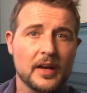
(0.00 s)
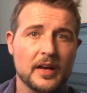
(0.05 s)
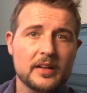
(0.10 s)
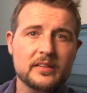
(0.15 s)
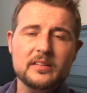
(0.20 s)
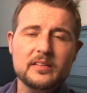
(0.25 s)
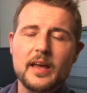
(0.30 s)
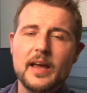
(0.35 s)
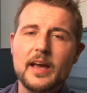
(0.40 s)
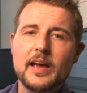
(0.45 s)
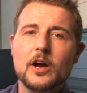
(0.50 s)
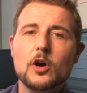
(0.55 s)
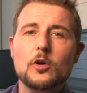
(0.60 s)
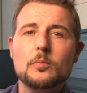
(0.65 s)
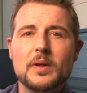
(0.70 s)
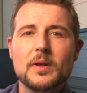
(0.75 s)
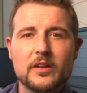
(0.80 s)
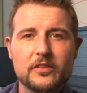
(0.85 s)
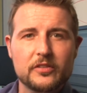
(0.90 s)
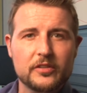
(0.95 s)
Today a
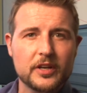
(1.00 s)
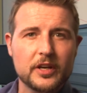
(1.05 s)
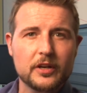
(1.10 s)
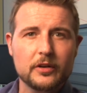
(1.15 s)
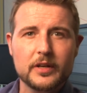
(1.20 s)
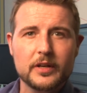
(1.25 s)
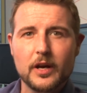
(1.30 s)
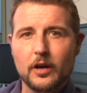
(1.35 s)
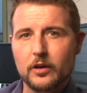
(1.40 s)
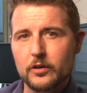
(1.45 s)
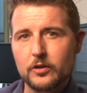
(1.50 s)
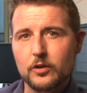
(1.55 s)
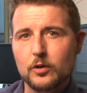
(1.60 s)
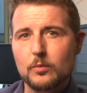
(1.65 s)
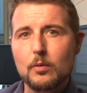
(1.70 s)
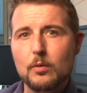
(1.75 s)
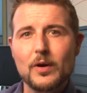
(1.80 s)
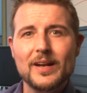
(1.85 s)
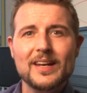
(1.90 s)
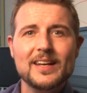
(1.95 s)
HelpNet security article
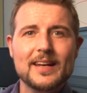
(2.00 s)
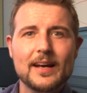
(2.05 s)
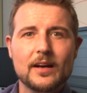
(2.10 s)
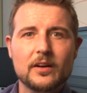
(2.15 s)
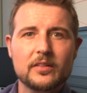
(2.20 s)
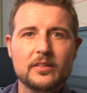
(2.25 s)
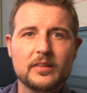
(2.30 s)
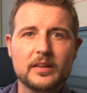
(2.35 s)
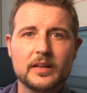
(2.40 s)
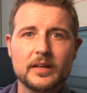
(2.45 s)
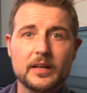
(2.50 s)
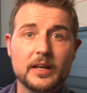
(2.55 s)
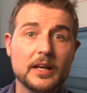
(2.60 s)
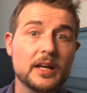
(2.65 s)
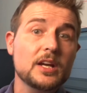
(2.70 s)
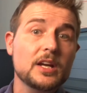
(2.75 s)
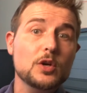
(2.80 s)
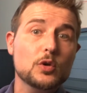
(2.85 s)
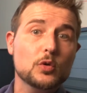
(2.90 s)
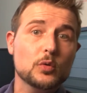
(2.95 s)
pointed out the
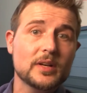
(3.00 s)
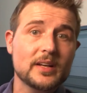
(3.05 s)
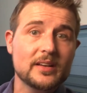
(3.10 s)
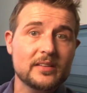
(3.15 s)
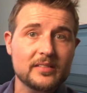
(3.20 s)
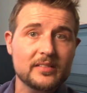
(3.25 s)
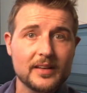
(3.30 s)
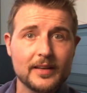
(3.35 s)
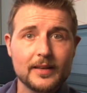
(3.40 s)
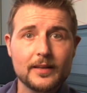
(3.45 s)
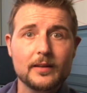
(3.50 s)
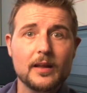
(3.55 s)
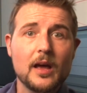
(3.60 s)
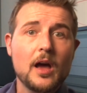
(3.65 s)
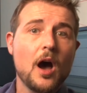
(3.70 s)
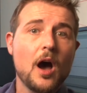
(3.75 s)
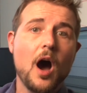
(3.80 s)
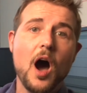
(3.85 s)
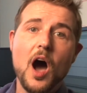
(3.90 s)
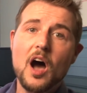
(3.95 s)
increase in
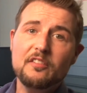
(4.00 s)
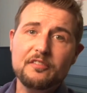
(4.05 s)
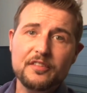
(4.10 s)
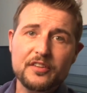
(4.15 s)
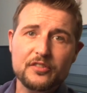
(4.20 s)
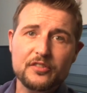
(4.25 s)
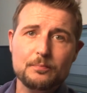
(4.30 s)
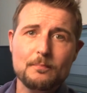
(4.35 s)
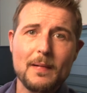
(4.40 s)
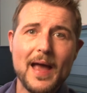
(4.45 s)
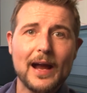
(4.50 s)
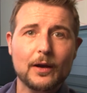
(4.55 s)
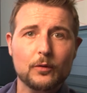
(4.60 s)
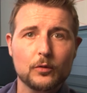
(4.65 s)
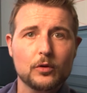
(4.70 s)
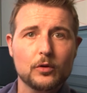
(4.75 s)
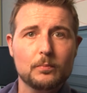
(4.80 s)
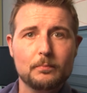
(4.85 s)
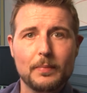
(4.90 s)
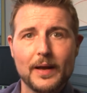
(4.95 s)
Office
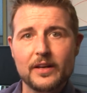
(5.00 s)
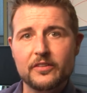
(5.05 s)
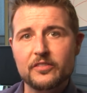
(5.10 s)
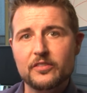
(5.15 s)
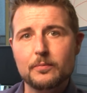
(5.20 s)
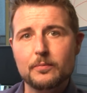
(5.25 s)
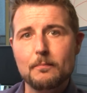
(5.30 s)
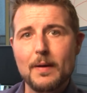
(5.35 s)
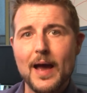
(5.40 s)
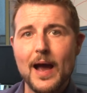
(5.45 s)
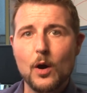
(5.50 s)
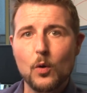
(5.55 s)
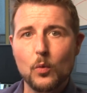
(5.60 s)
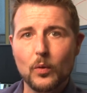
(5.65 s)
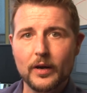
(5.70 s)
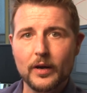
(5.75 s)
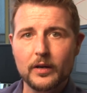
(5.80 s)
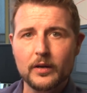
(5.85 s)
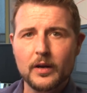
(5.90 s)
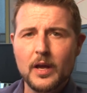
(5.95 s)
macro-based
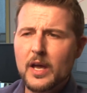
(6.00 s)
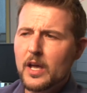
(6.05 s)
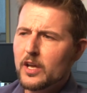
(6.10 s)
malware.